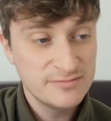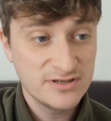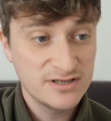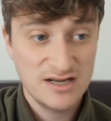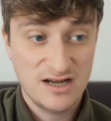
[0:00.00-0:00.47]

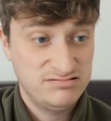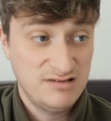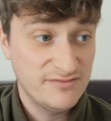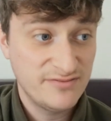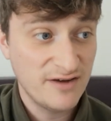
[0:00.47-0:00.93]
But
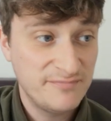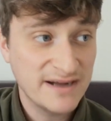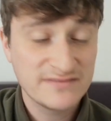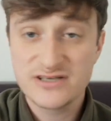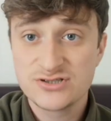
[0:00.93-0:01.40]
I've
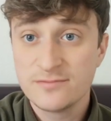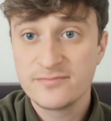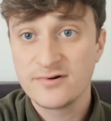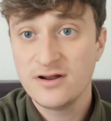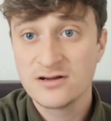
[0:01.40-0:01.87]
banged this
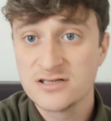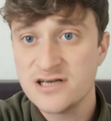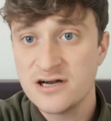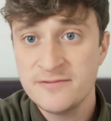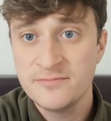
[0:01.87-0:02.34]
drum for a long
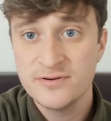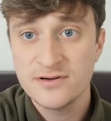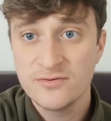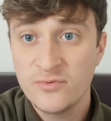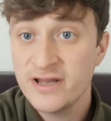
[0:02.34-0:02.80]
time,
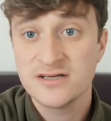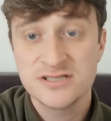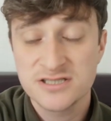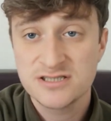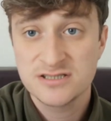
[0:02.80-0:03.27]
but we are
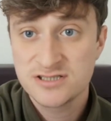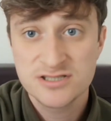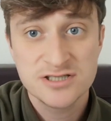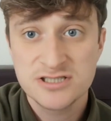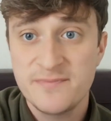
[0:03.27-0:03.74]
just
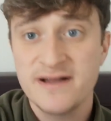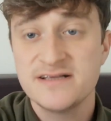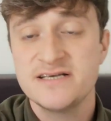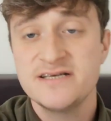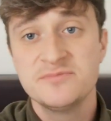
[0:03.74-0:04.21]
such a
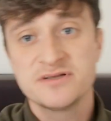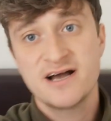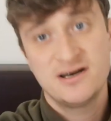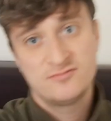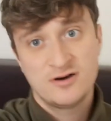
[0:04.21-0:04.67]
better team with
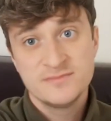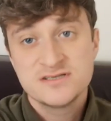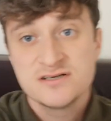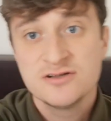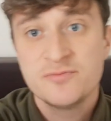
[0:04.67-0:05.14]
Callum
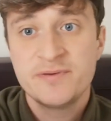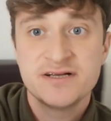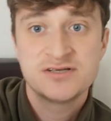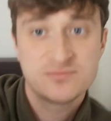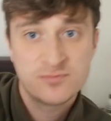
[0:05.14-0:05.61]
Robinson on the
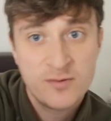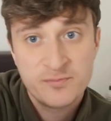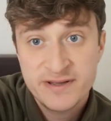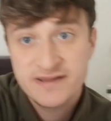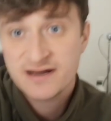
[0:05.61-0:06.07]
pitch.
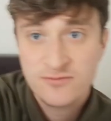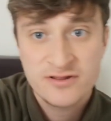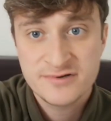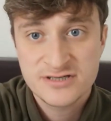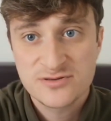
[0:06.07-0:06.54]
Be that
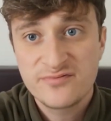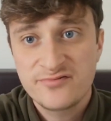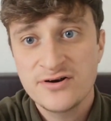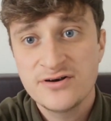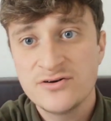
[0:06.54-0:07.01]
whether he's up
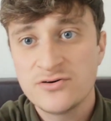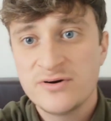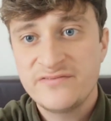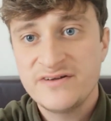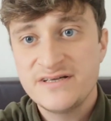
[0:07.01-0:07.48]
front
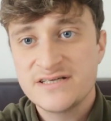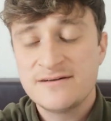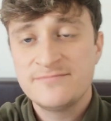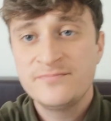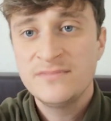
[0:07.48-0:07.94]
or if he's
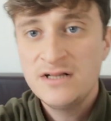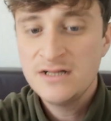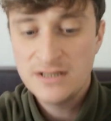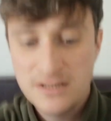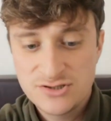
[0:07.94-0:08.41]

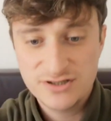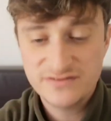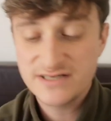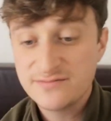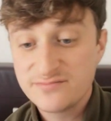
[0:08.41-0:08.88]

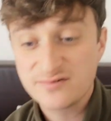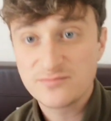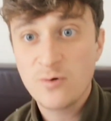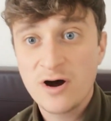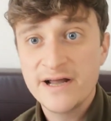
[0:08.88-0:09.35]
drifting in
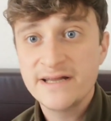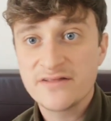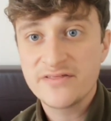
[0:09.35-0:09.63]
from wide.